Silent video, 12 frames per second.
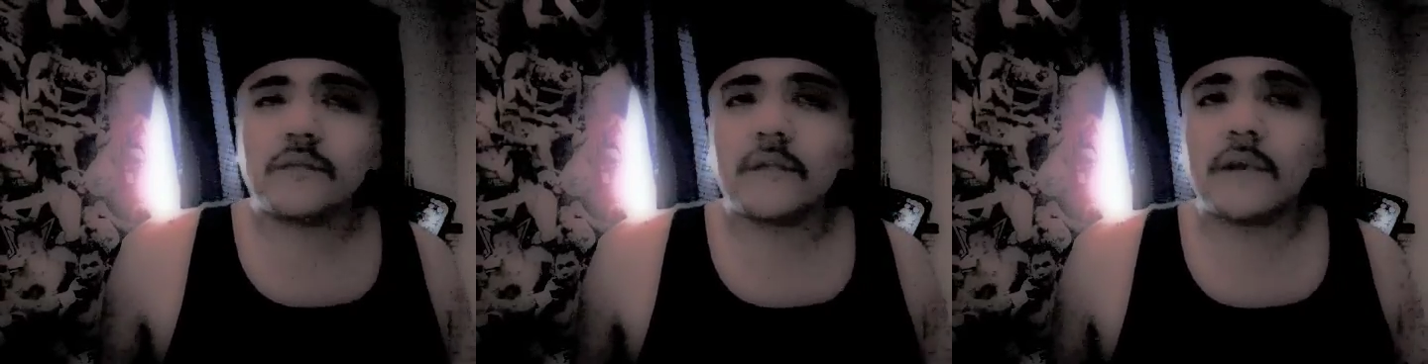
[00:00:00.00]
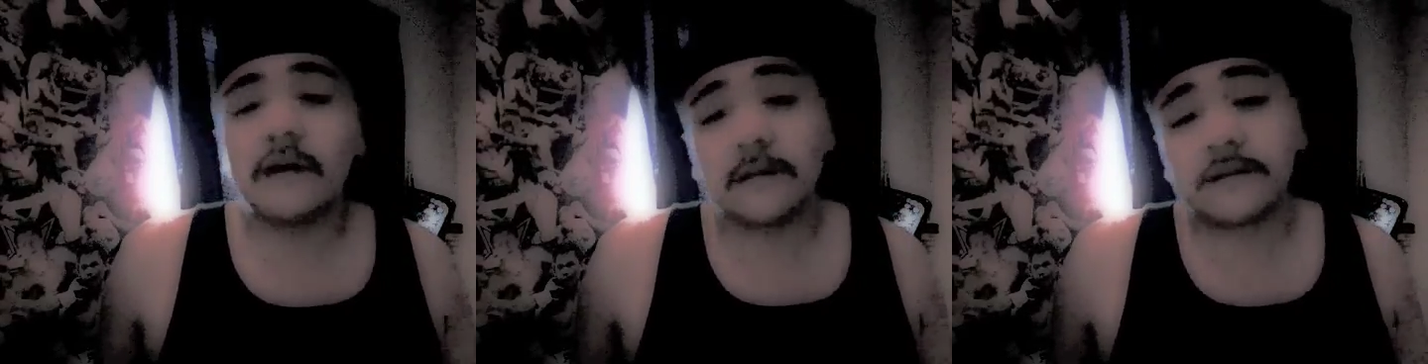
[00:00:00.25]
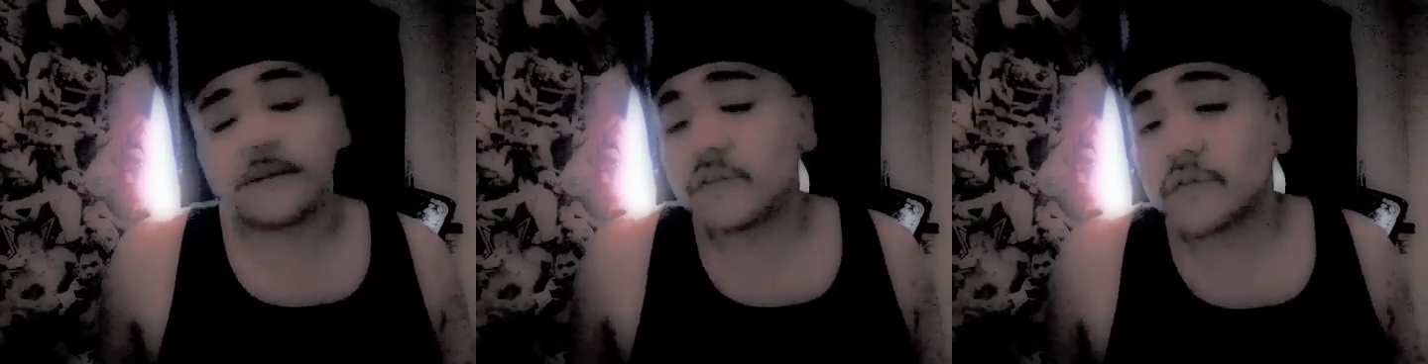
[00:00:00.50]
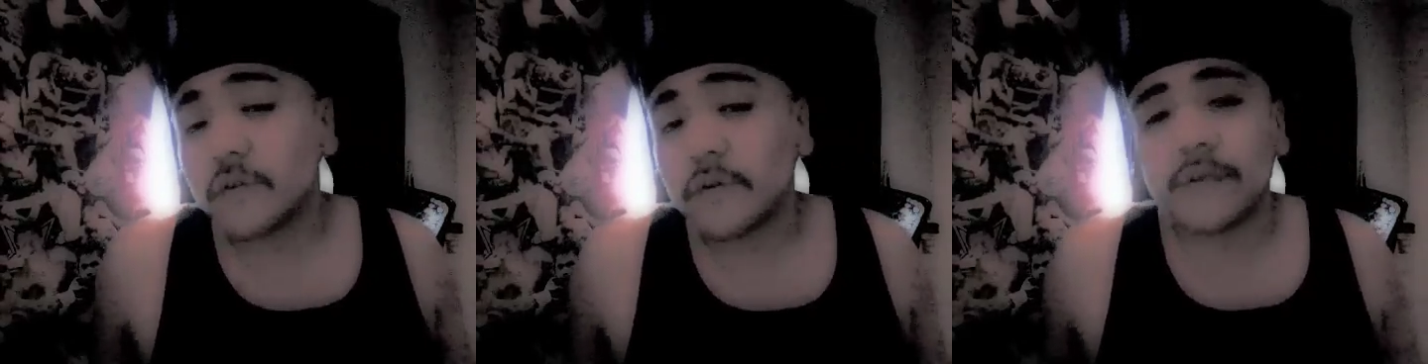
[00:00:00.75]
it's the
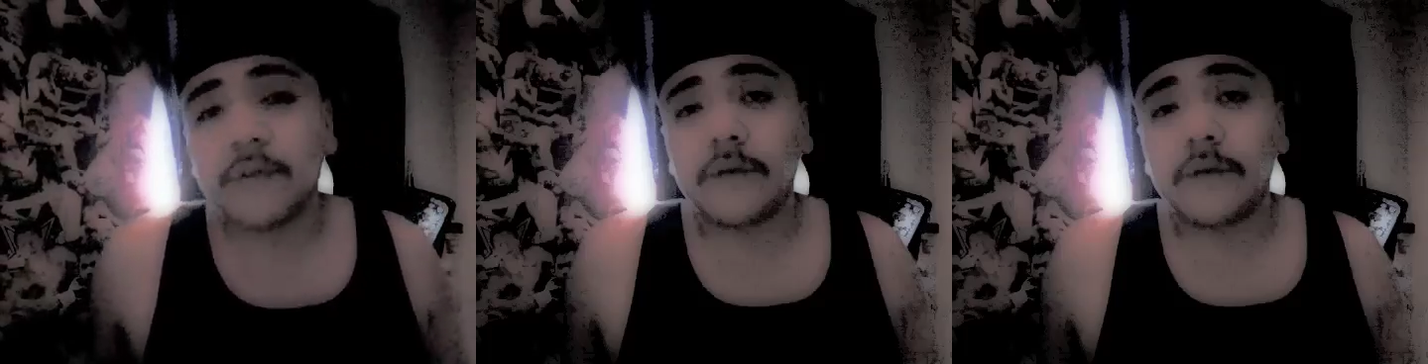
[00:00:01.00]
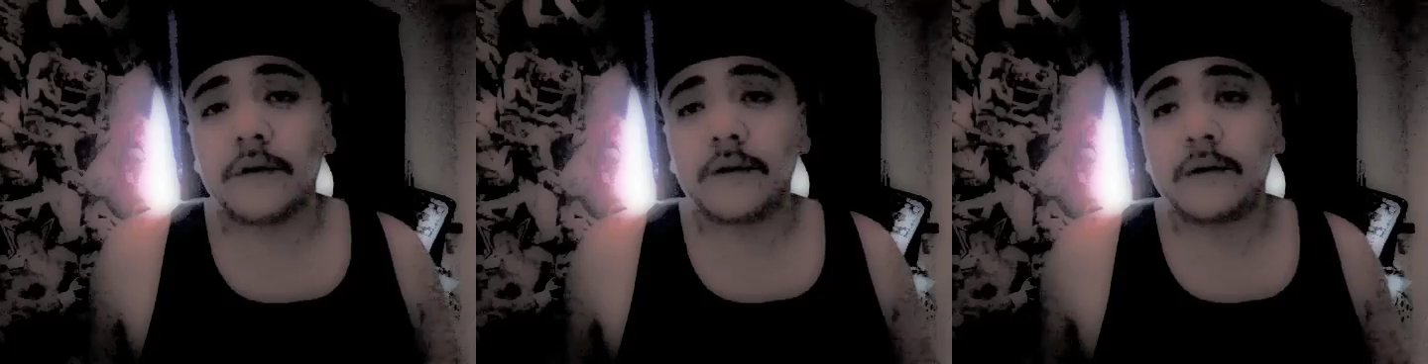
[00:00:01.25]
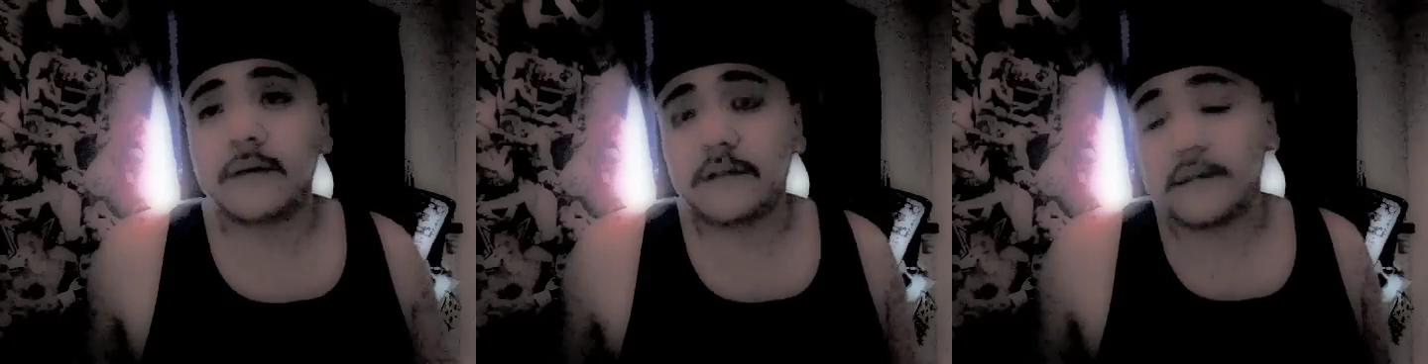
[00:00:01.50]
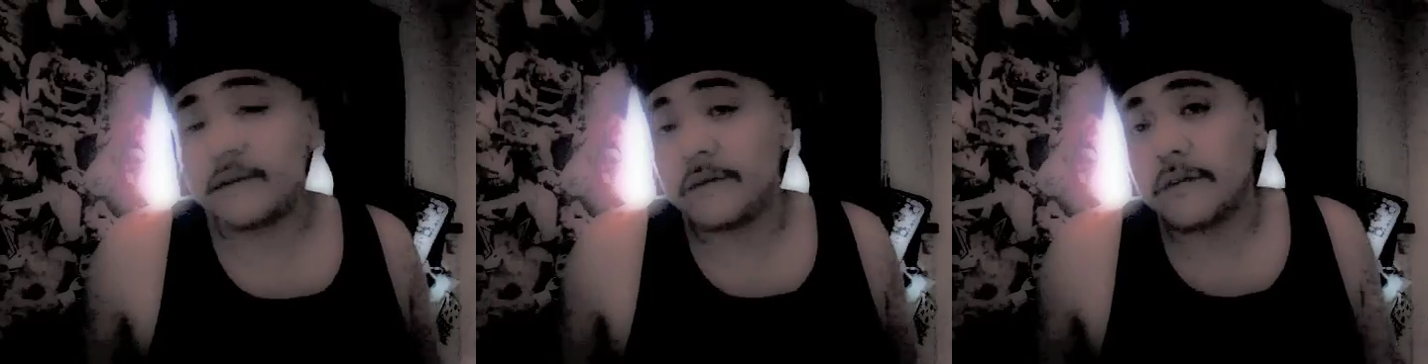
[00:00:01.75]
truth, it's the
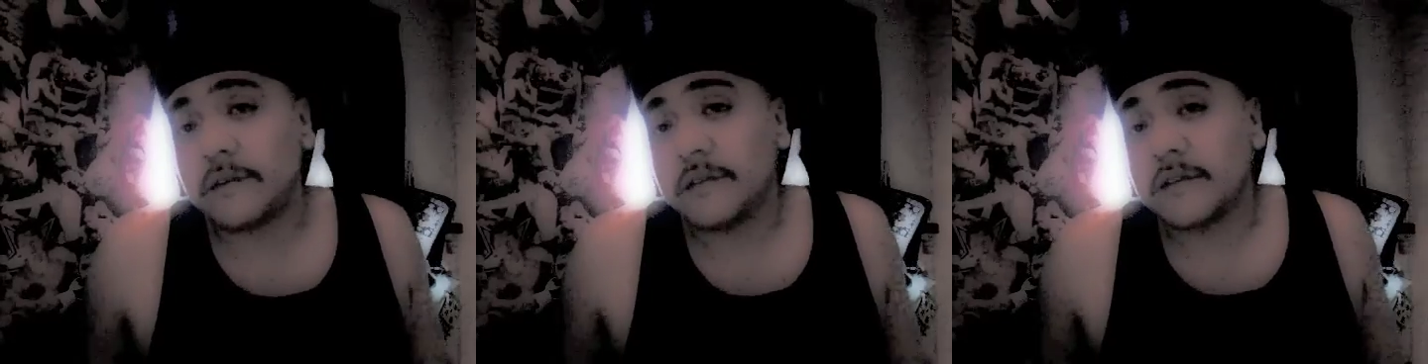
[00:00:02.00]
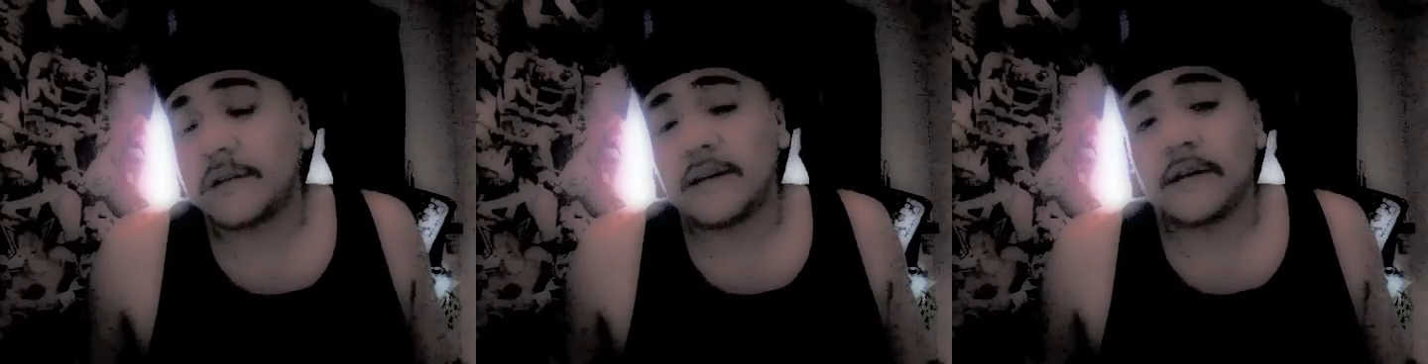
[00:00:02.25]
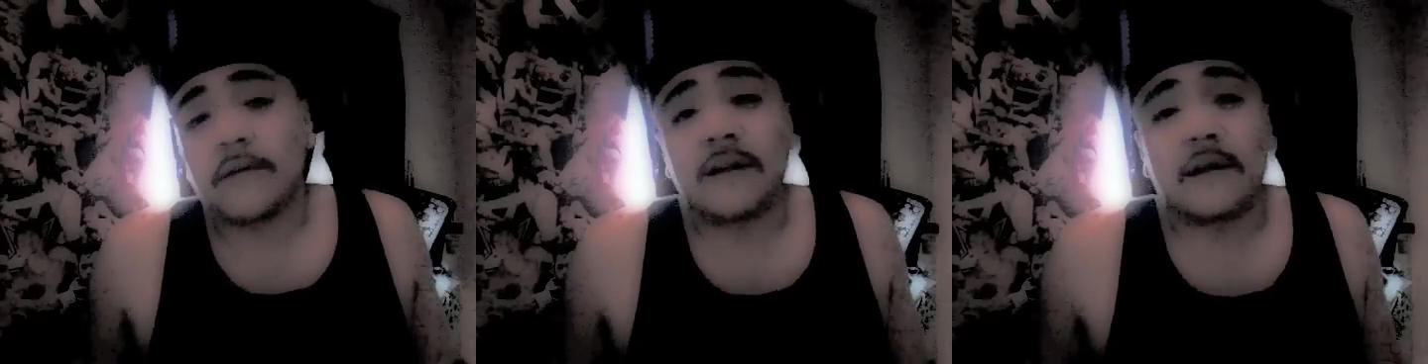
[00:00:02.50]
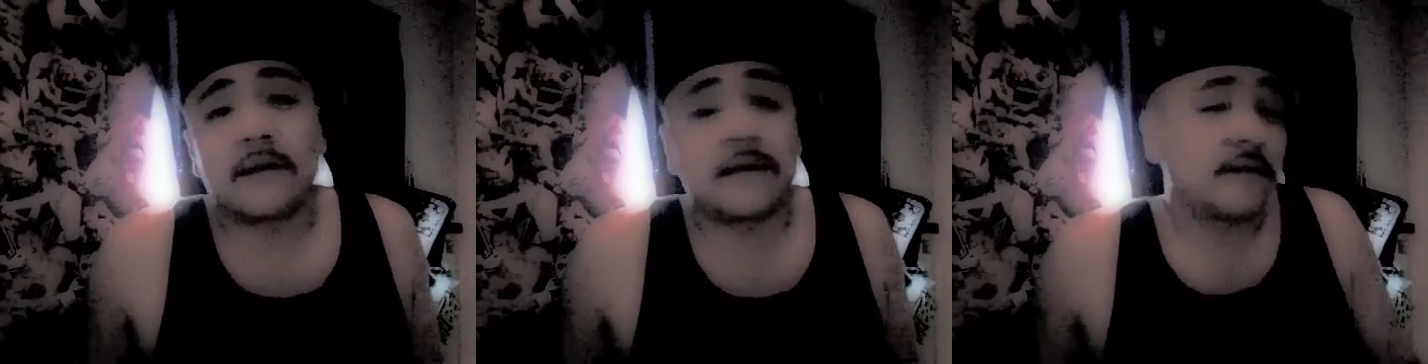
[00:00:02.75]
truth. He's gonna go
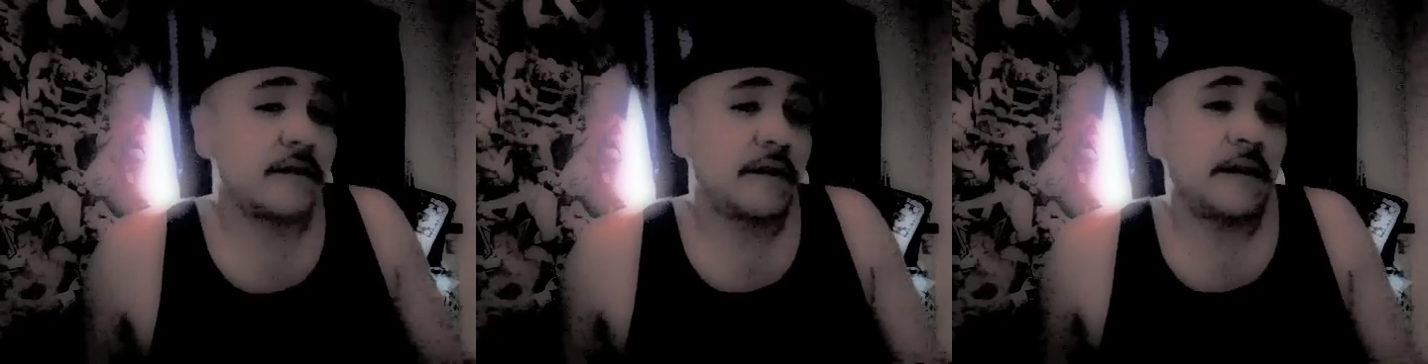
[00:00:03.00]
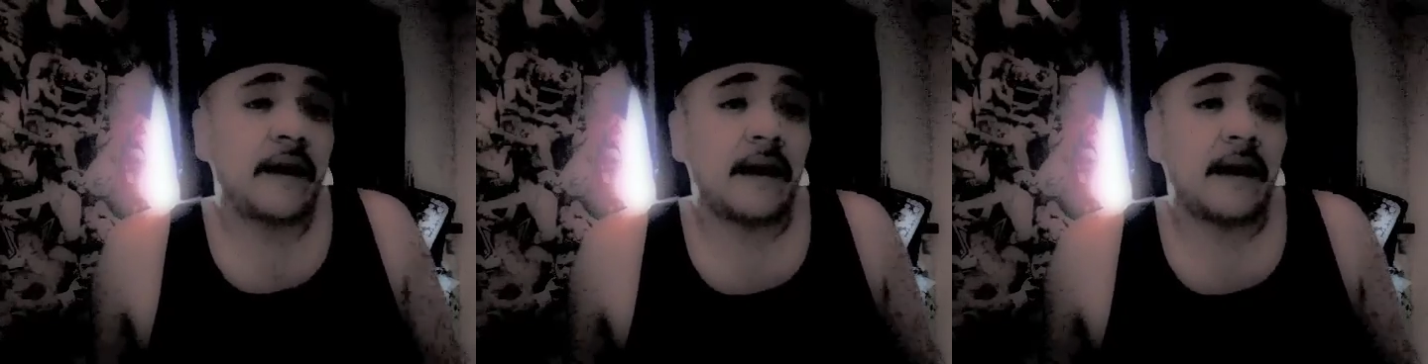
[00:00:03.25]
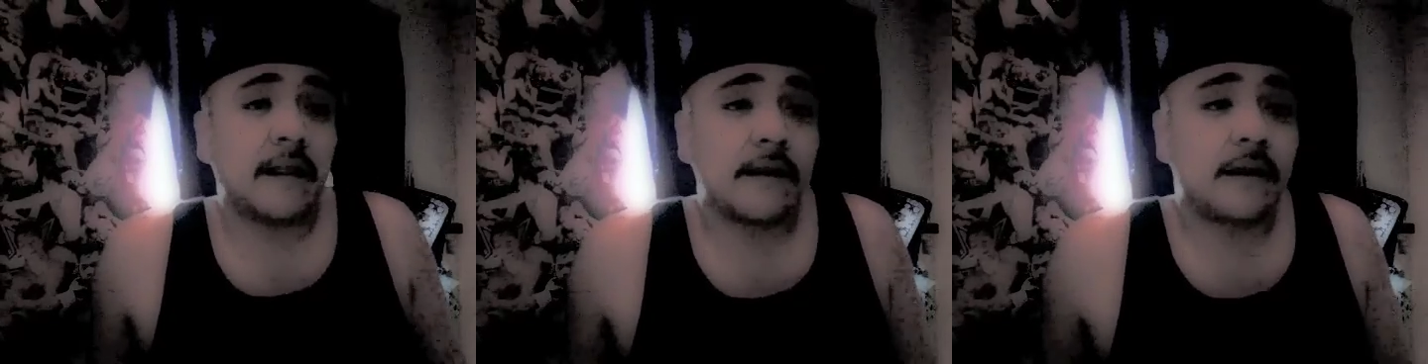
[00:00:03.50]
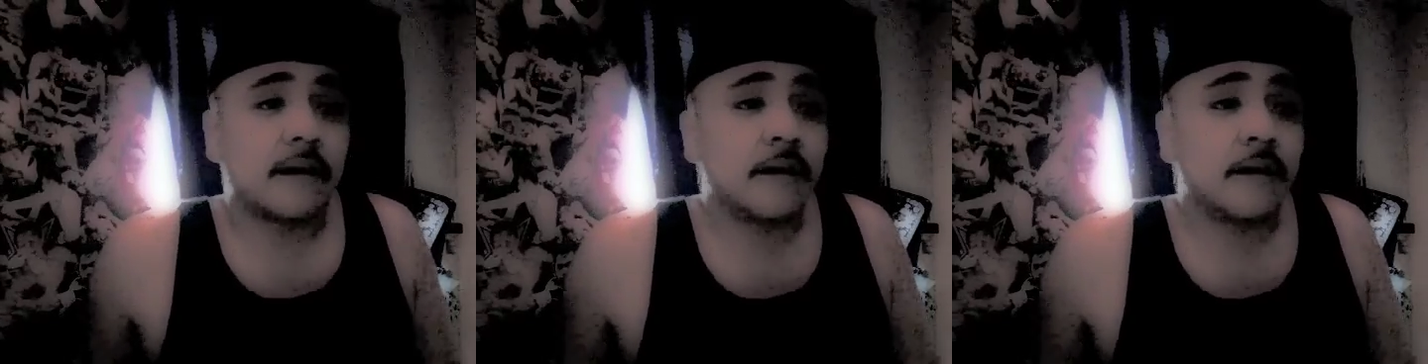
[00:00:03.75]
down, he's gonna annihilate.